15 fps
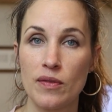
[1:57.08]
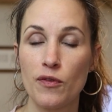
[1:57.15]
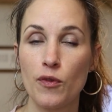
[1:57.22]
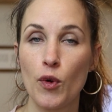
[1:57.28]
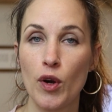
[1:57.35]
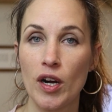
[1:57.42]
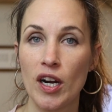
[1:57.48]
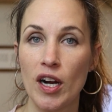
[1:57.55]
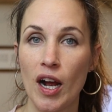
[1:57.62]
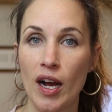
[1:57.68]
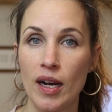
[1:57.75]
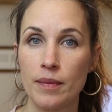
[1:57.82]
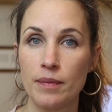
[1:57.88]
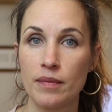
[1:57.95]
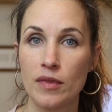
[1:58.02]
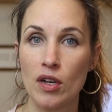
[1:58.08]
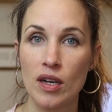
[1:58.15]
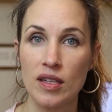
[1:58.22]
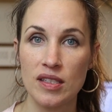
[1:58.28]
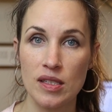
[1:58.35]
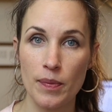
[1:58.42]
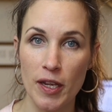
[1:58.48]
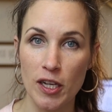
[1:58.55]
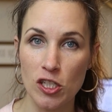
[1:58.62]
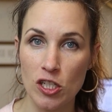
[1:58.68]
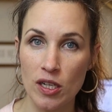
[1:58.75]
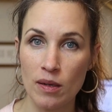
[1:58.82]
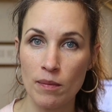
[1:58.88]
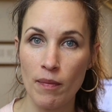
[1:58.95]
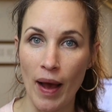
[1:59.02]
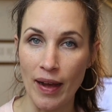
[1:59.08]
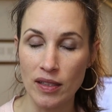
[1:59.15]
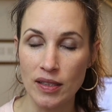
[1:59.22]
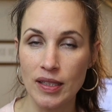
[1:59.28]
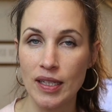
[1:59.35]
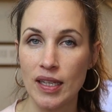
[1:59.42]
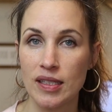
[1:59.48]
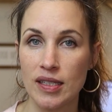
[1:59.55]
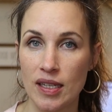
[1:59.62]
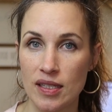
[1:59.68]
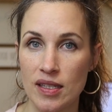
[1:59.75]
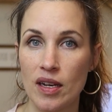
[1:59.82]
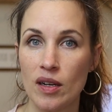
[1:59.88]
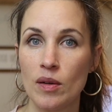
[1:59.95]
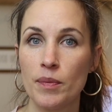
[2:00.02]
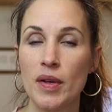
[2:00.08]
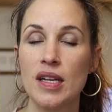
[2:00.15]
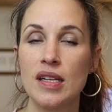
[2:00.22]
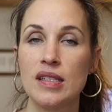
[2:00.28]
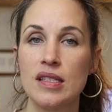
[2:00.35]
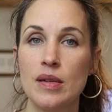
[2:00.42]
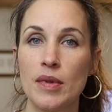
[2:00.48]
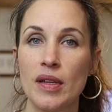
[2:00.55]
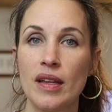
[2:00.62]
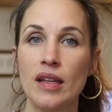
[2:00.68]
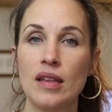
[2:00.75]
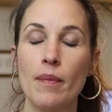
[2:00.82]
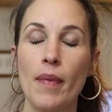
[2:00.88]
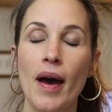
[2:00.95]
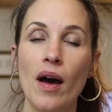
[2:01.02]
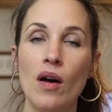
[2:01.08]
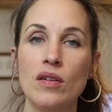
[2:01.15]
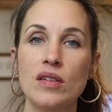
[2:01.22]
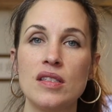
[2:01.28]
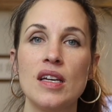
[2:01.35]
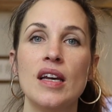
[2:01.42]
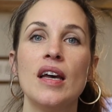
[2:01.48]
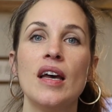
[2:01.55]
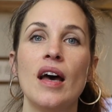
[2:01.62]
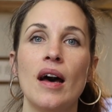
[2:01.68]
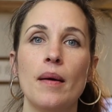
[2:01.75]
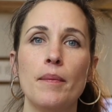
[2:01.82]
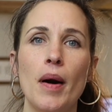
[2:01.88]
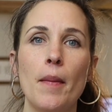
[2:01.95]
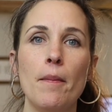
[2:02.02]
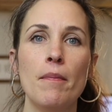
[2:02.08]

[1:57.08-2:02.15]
for constipation. Mildly, it does help stimulate the bowels, but